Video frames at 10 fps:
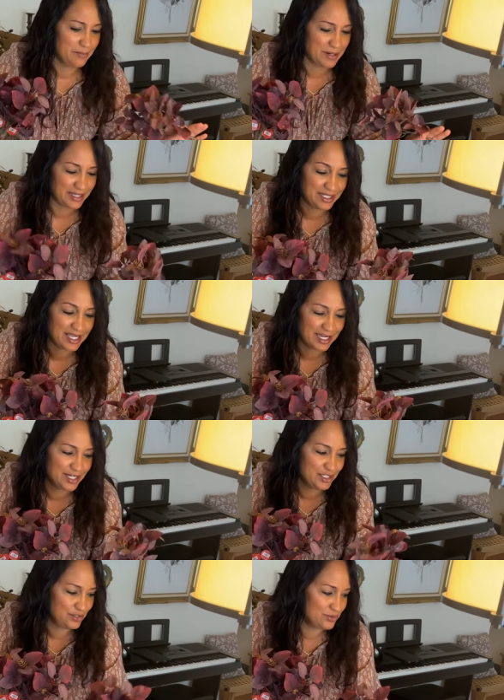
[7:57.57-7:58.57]
but I think I
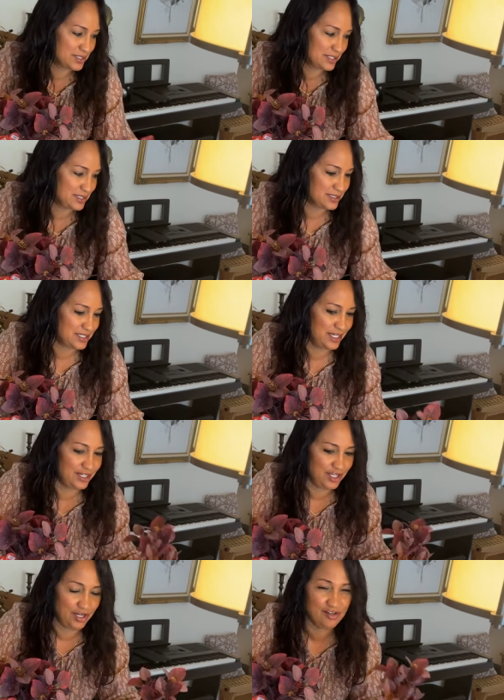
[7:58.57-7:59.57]
could use these in
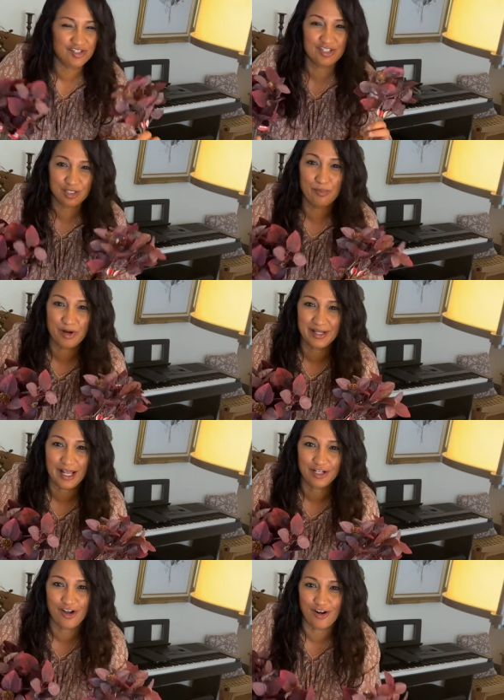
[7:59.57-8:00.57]
here just to bring
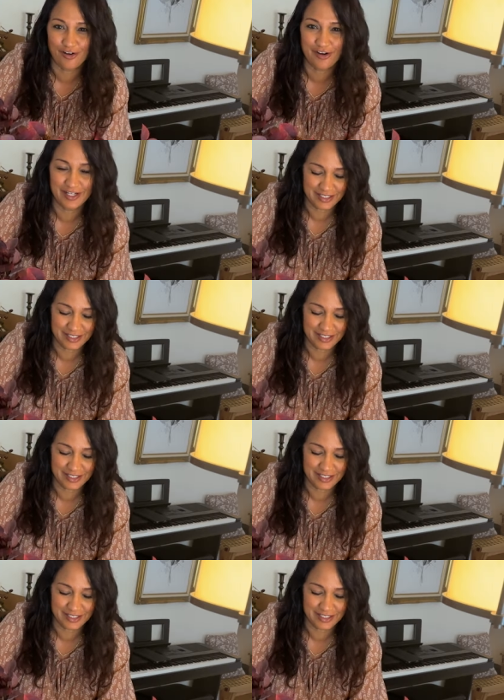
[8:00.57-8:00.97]
that color in.